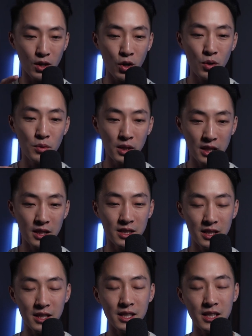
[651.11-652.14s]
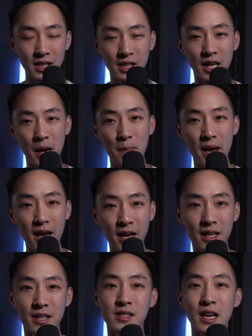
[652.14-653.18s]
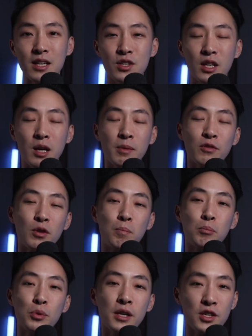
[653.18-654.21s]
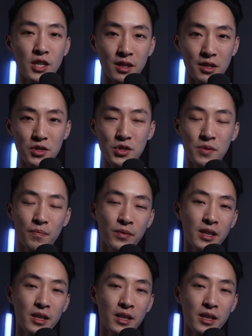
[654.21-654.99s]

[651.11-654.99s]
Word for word: O E D E M A is actually coming from British English.